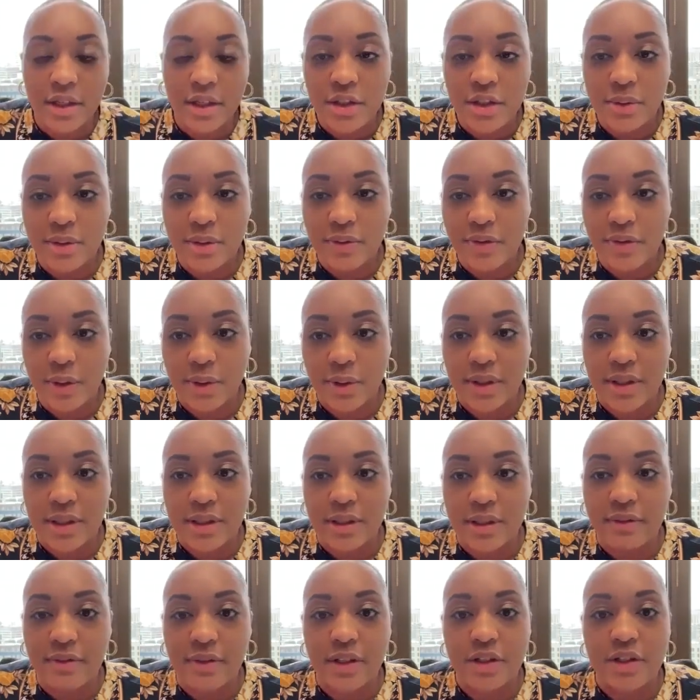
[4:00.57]
to a focus
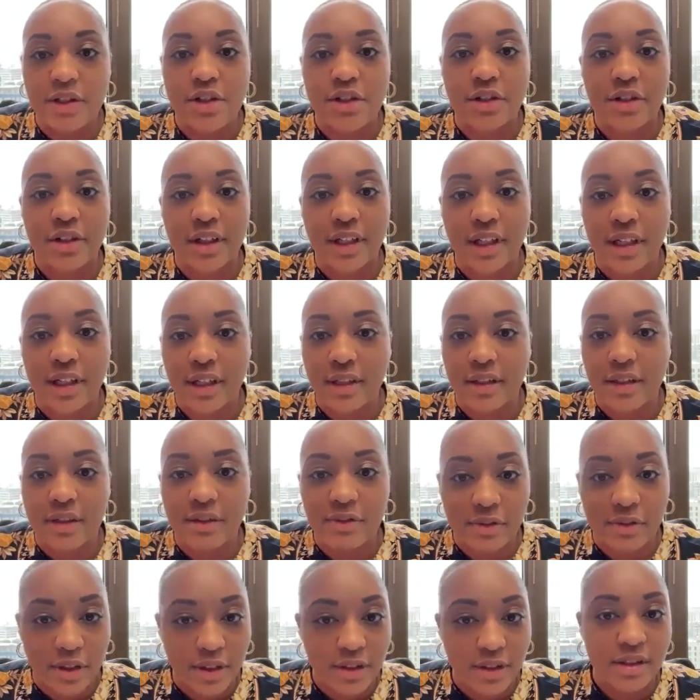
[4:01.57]
of ensuring
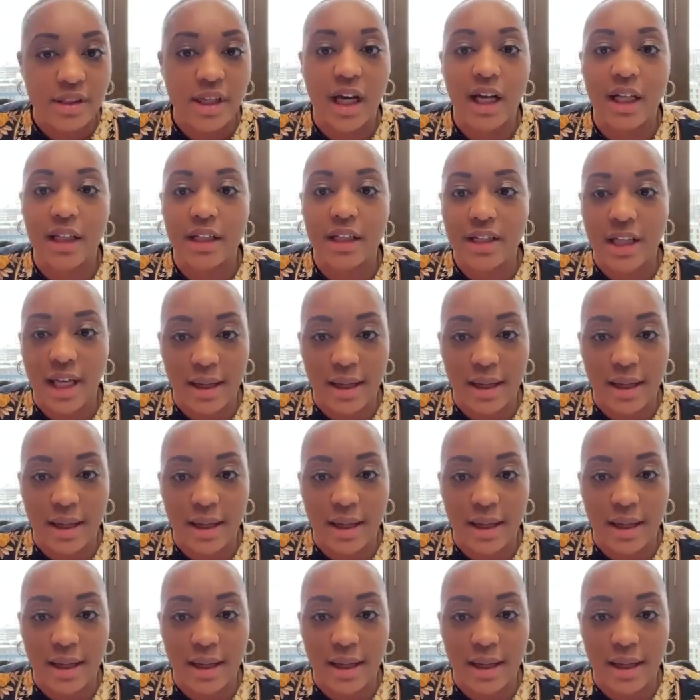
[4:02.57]
diverse college